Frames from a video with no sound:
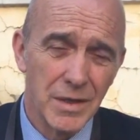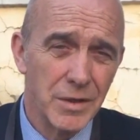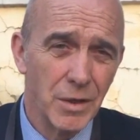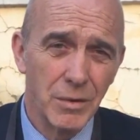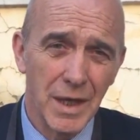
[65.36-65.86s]

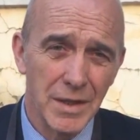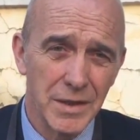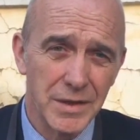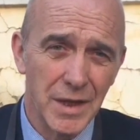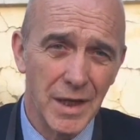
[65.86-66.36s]
There's no
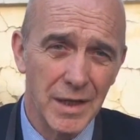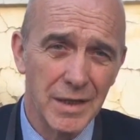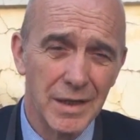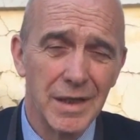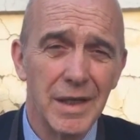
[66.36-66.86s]
gas
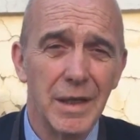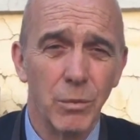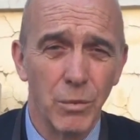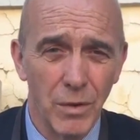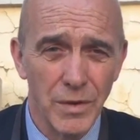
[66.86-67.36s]
attack.
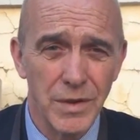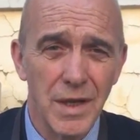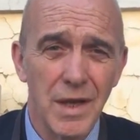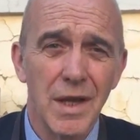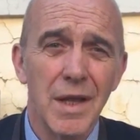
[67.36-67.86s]
It was